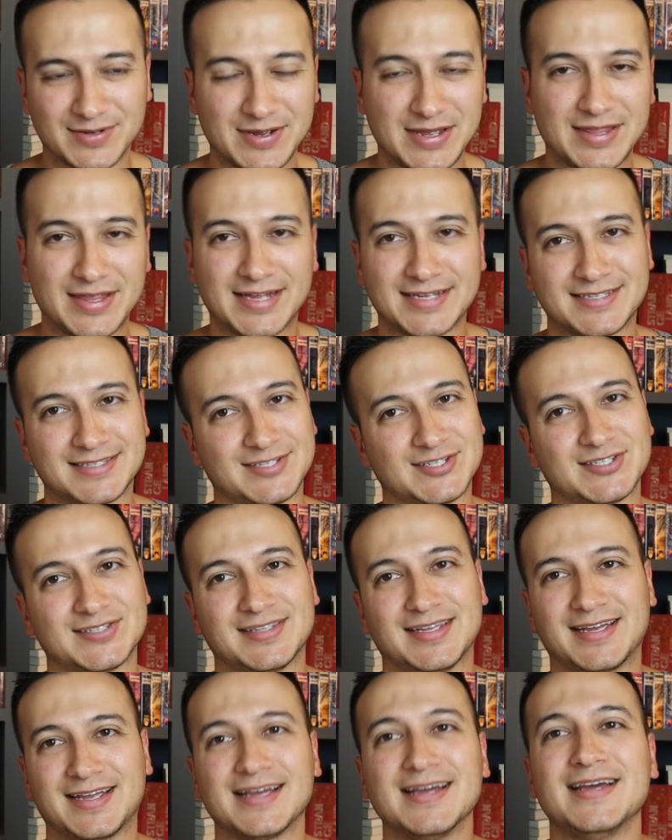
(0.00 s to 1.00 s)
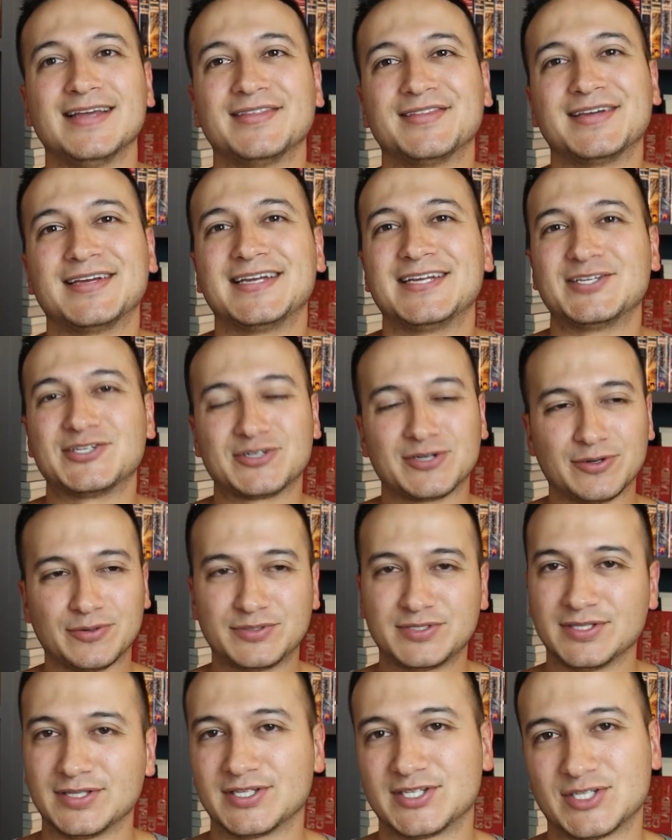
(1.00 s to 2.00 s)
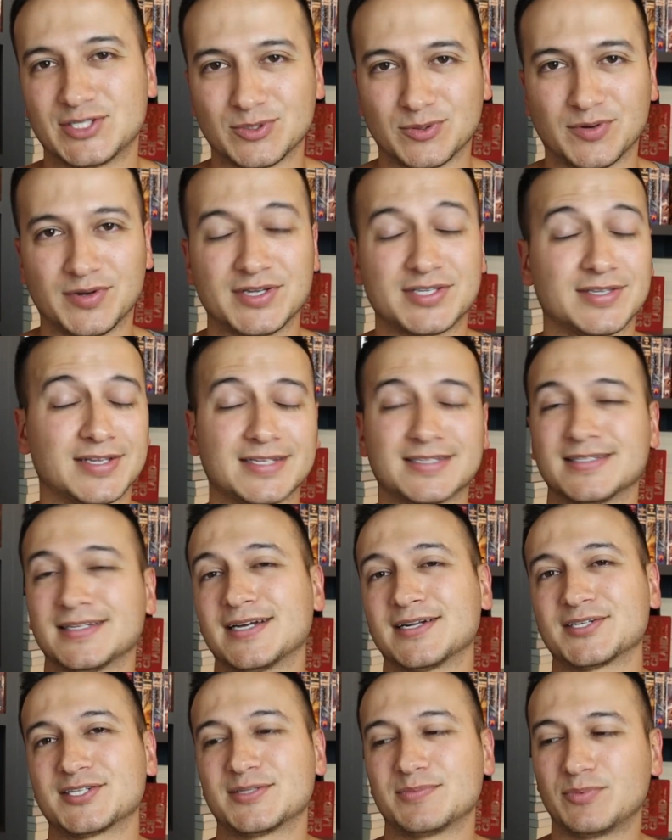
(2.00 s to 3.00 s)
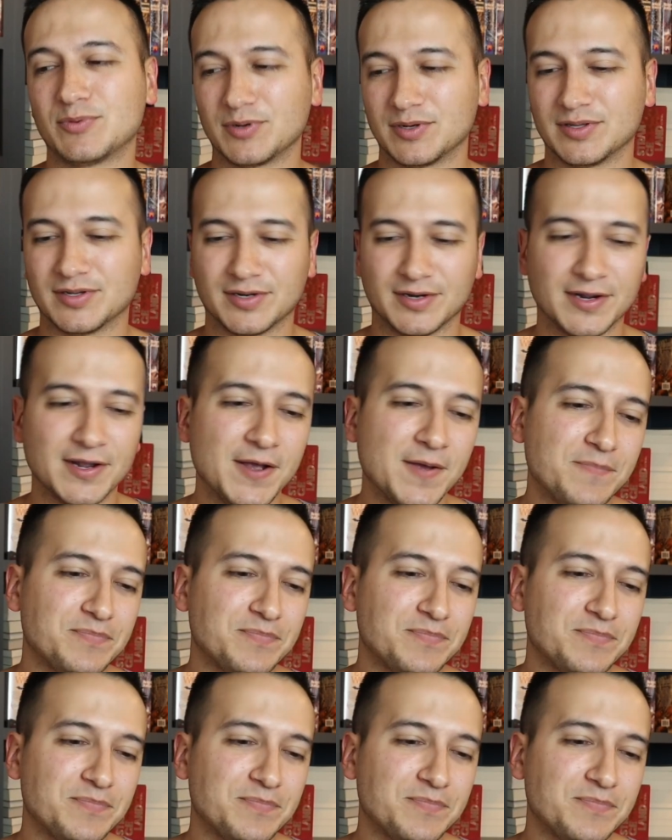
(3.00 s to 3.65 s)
And that's just the intro to the story. So that's not a spoiler.